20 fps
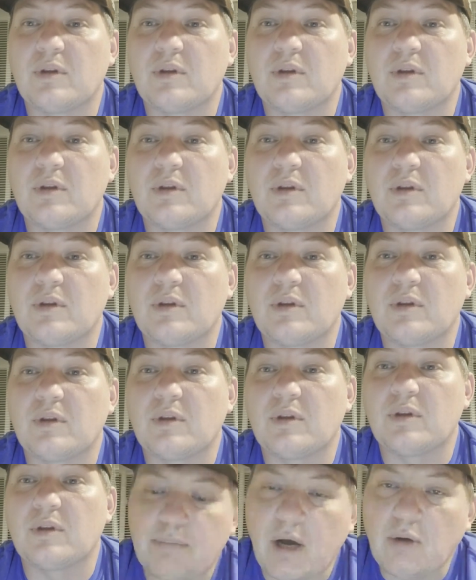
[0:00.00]
I'm
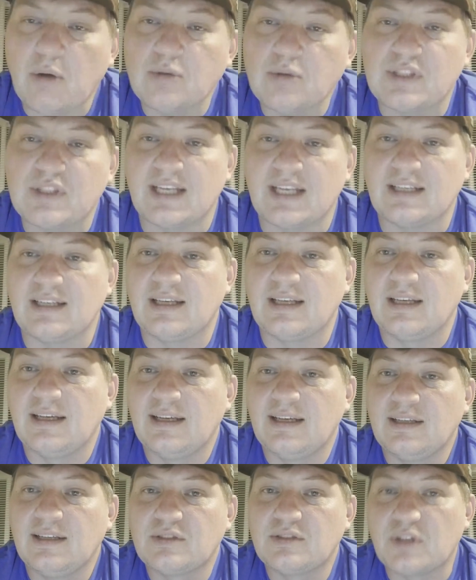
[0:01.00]
going to post
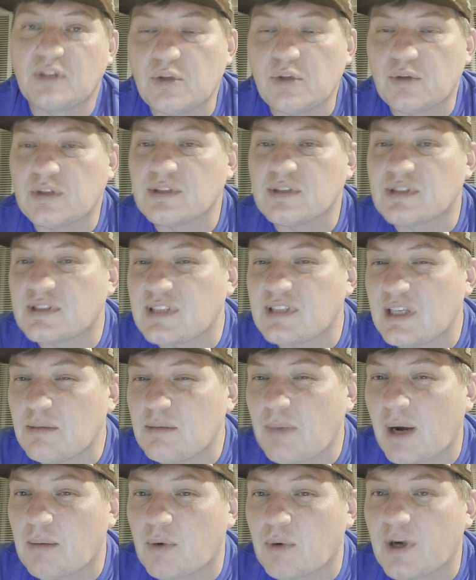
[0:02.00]
it so you can
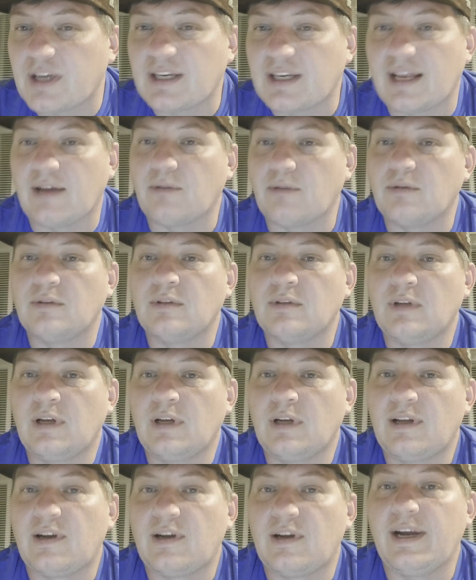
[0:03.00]
see my breakdown,
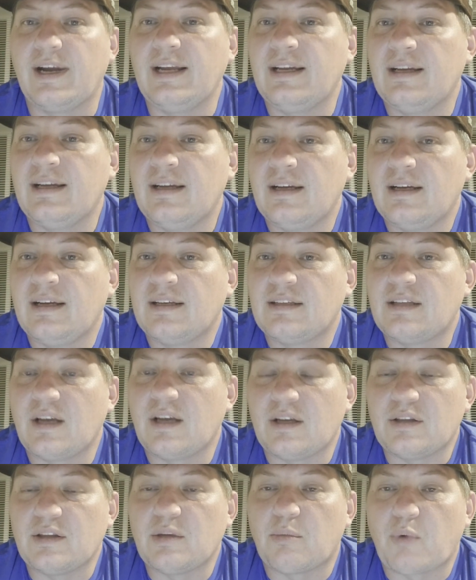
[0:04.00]
right?
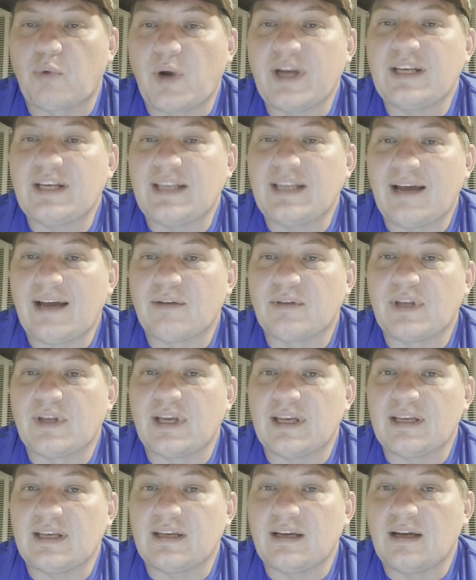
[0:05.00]
The breakdown
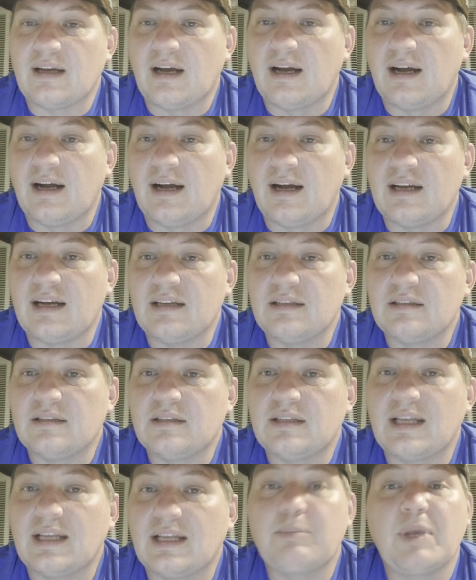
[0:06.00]
that
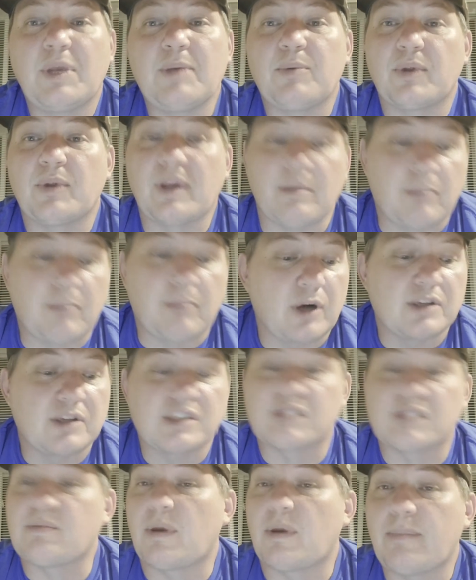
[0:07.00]
the people that
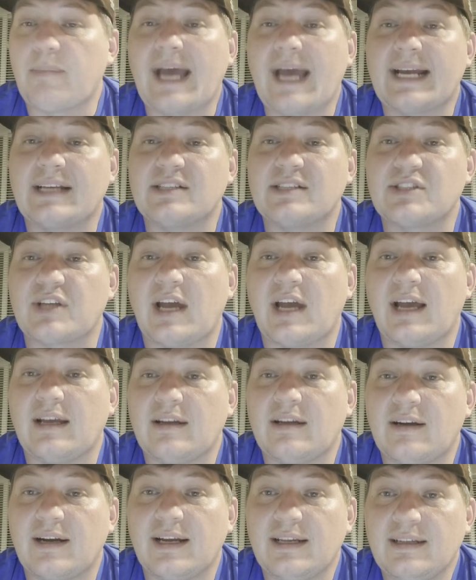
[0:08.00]
purchased my package got,
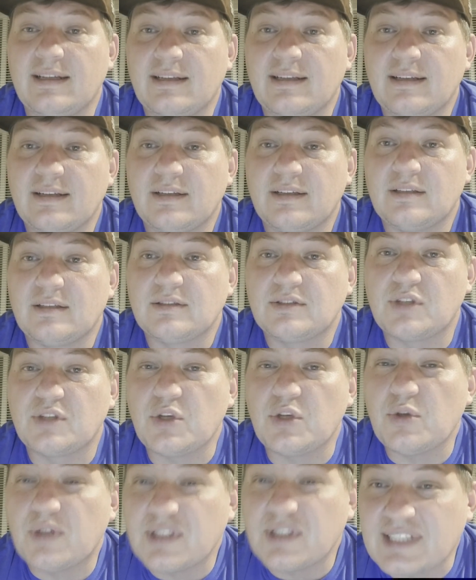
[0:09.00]
right? So
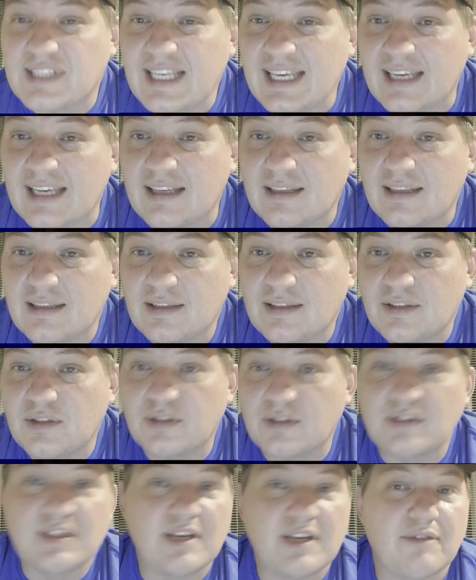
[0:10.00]
you can see it. You
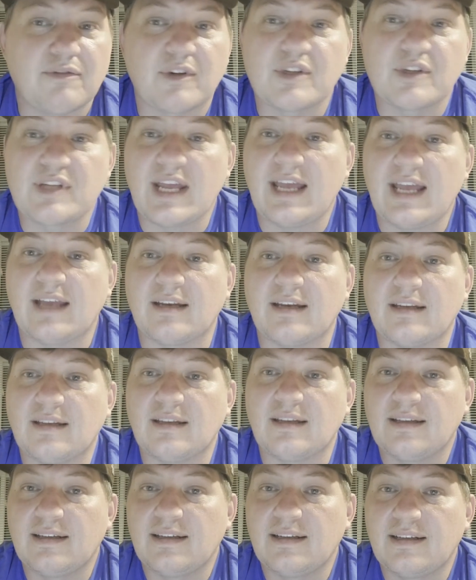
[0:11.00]
can see it firsthand,
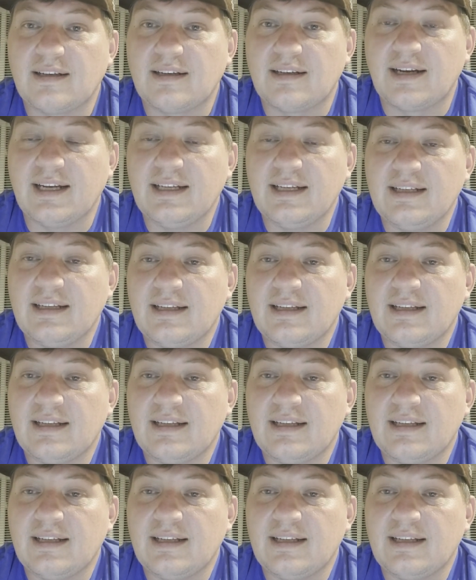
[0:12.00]
right?